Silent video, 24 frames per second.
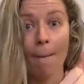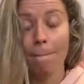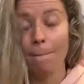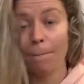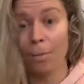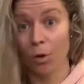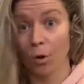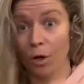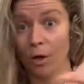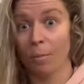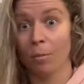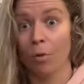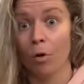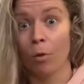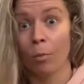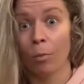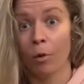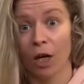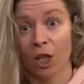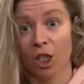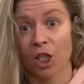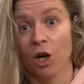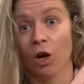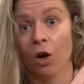putting more
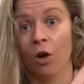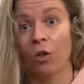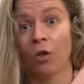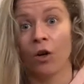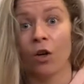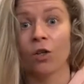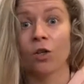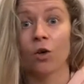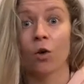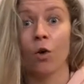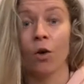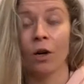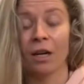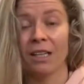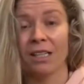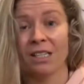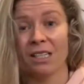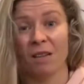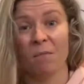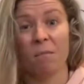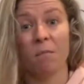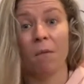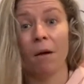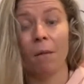pressure on those organs
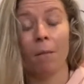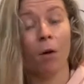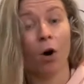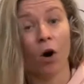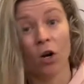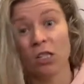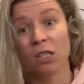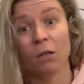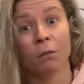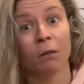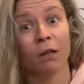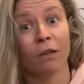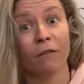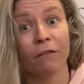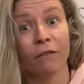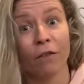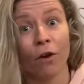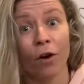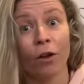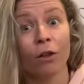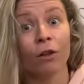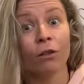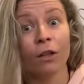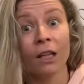and possibly
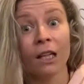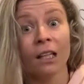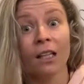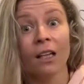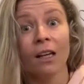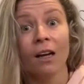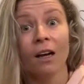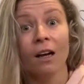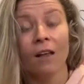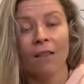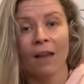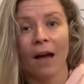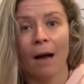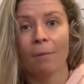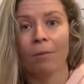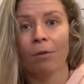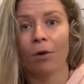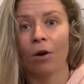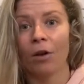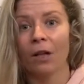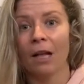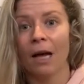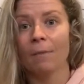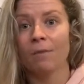furthering that
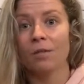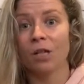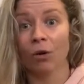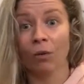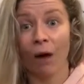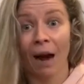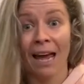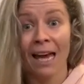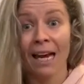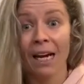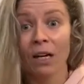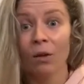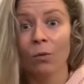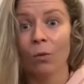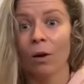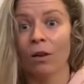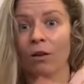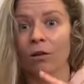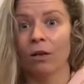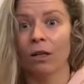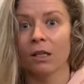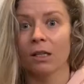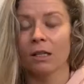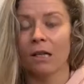prolapse grade,
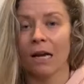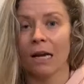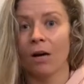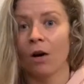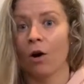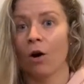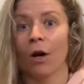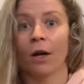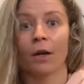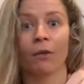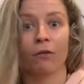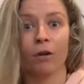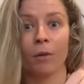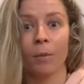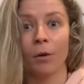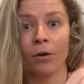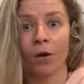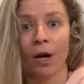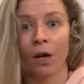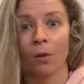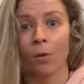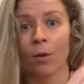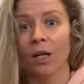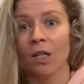whether it's like going from a
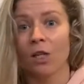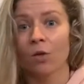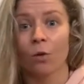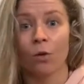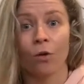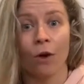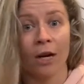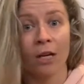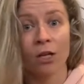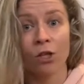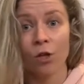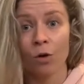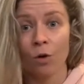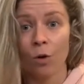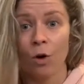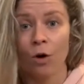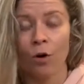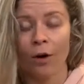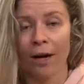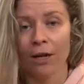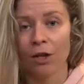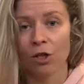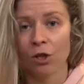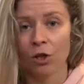grade 1 to a grade 2 or
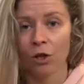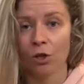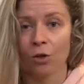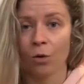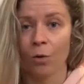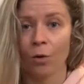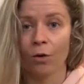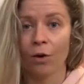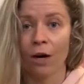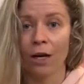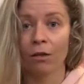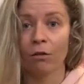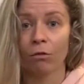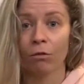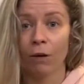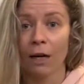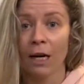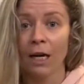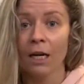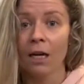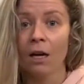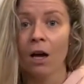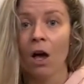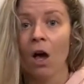grade 2 to a grade
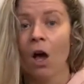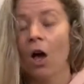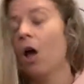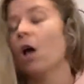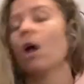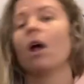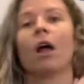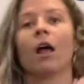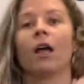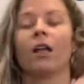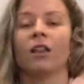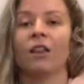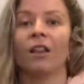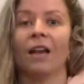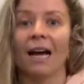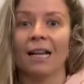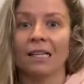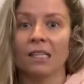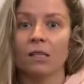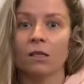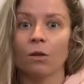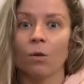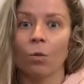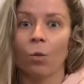3.
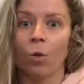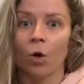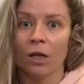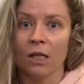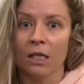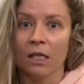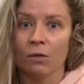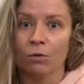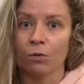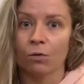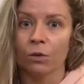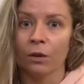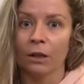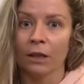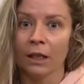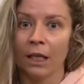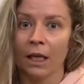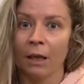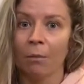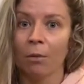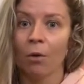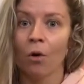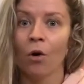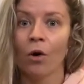That's what is
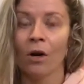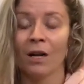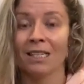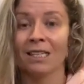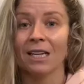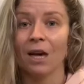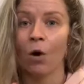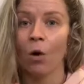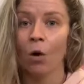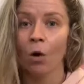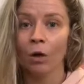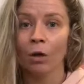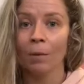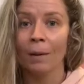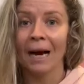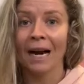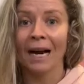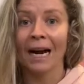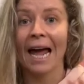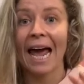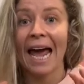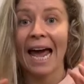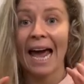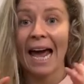really important. It's all
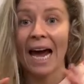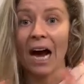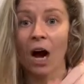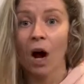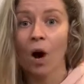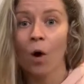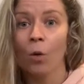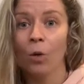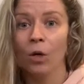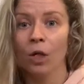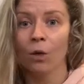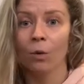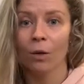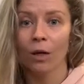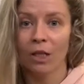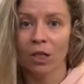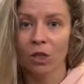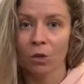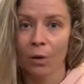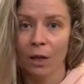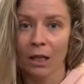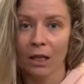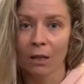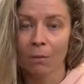about how you are
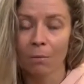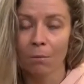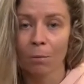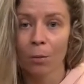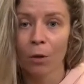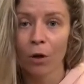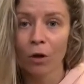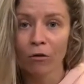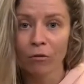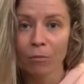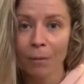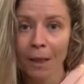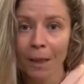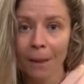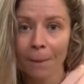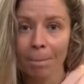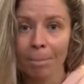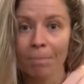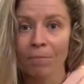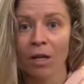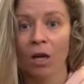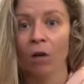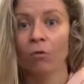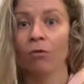doing the movement
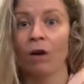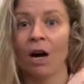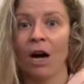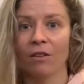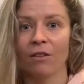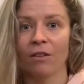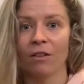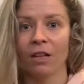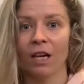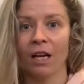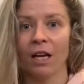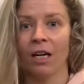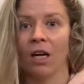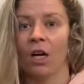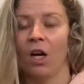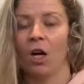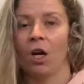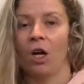rather than